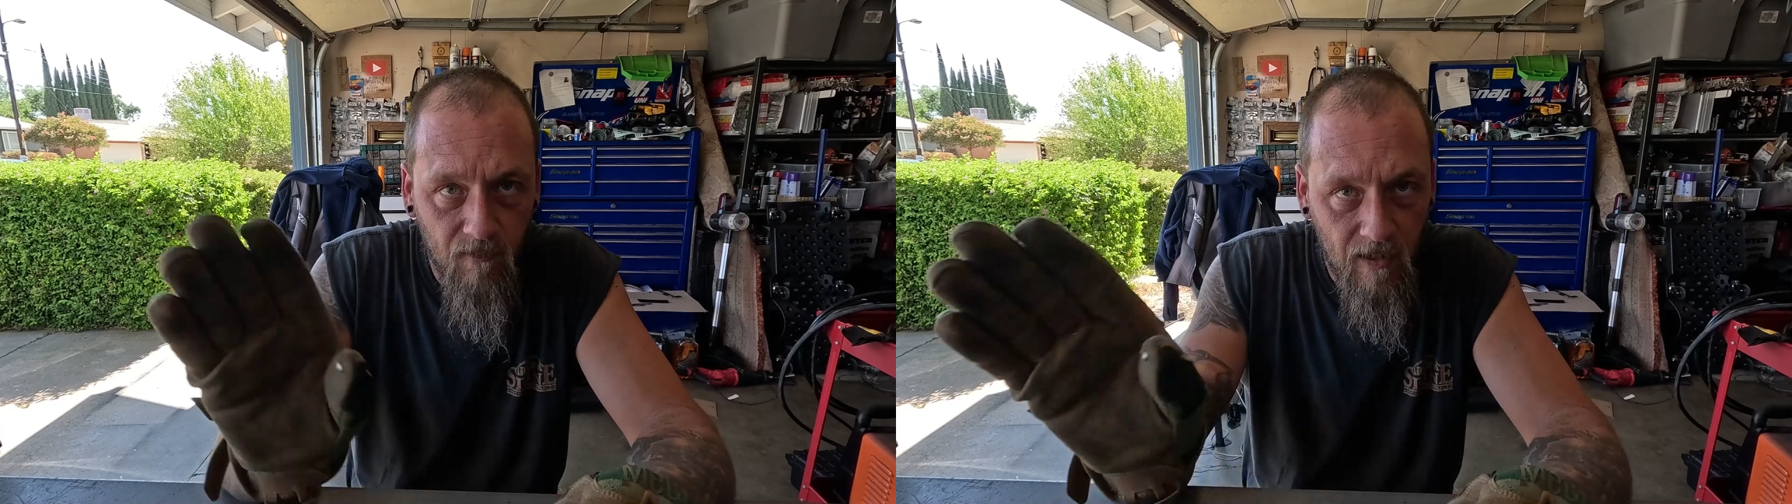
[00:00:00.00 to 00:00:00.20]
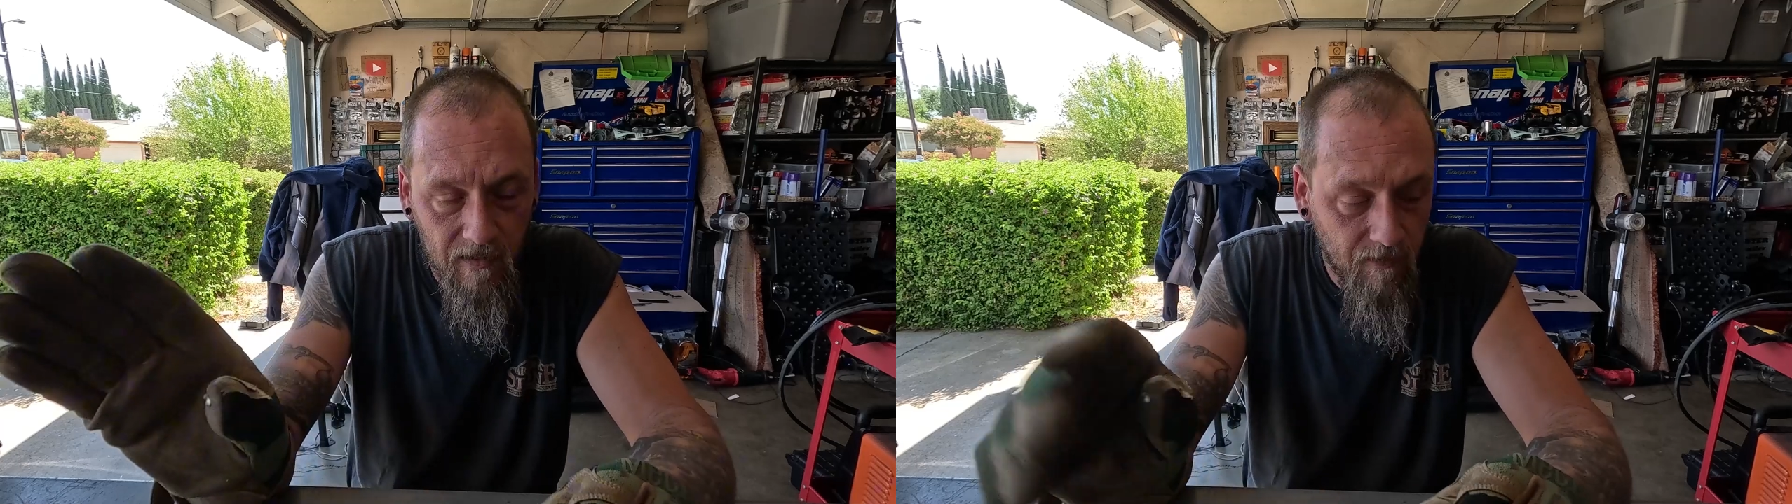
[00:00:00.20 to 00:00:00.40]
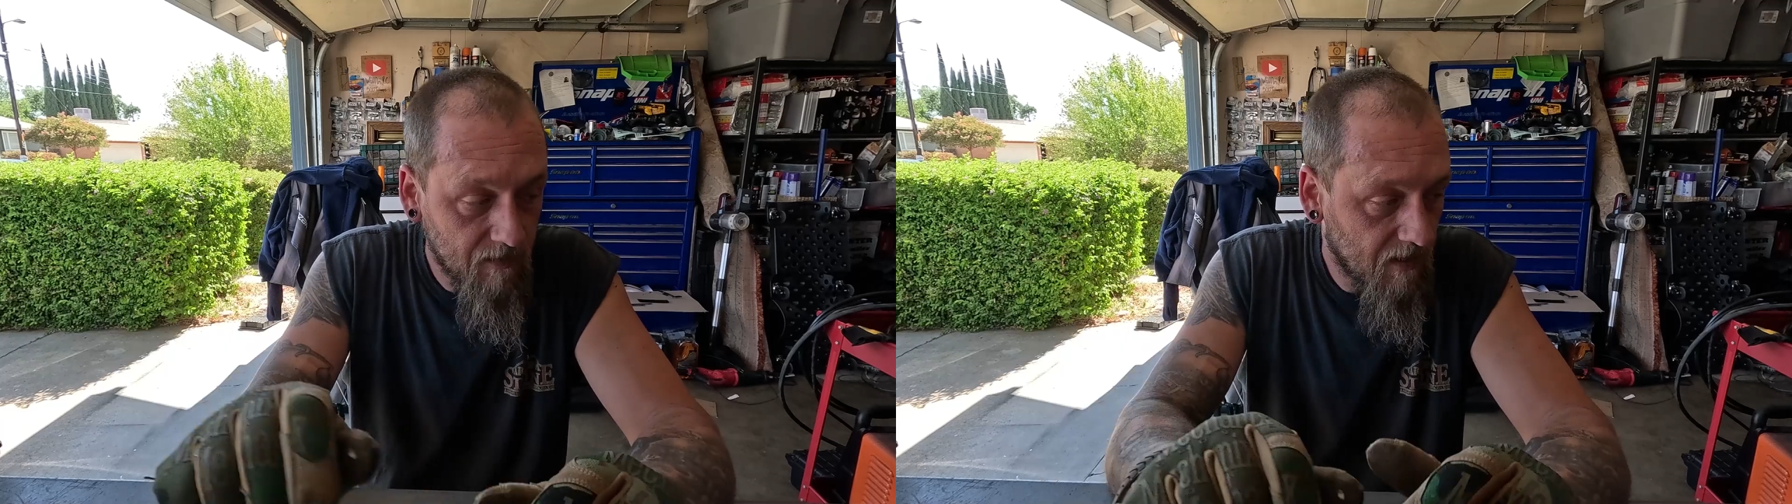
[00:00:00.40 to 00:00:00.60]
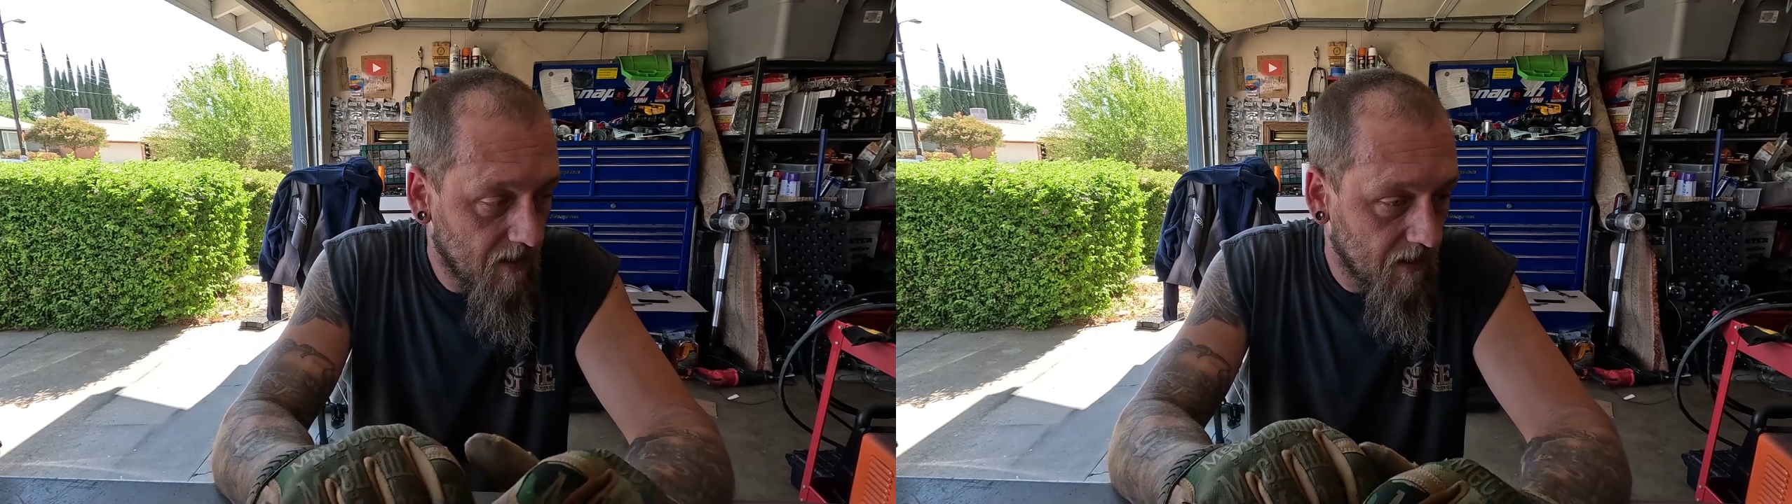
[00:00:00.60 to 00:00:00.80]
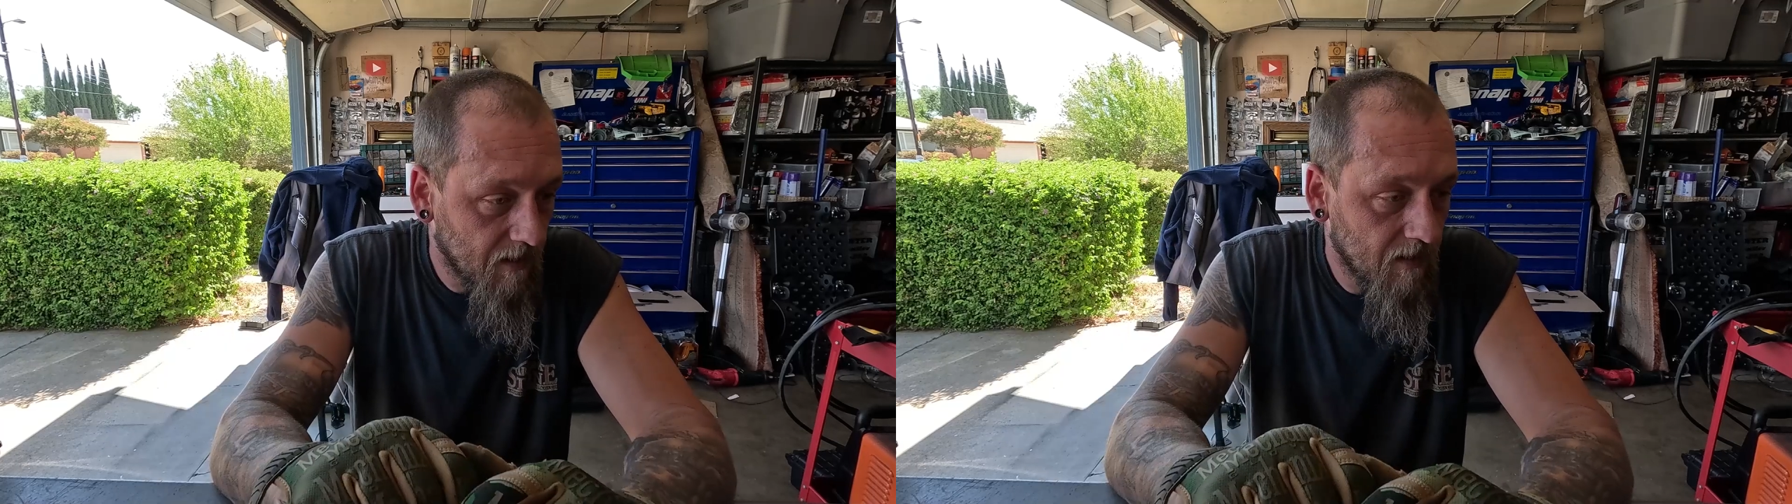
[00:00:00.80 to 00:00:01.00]
while I was
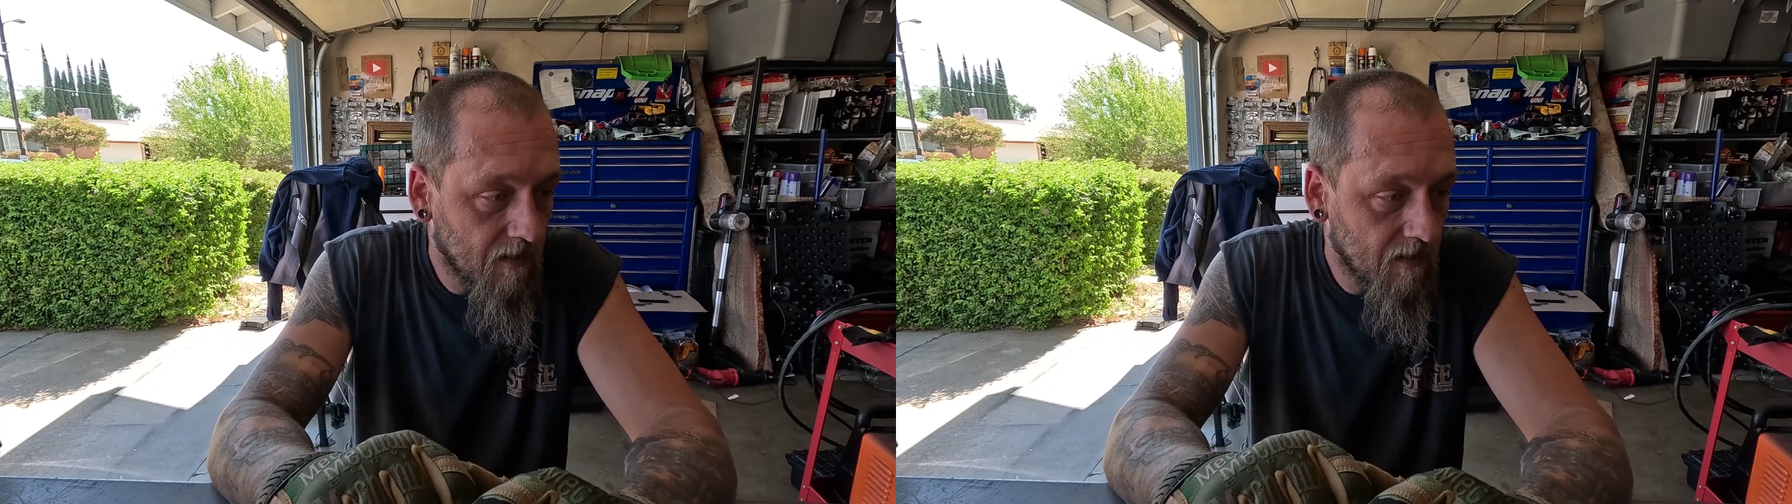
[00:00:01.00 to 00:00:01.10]
cutting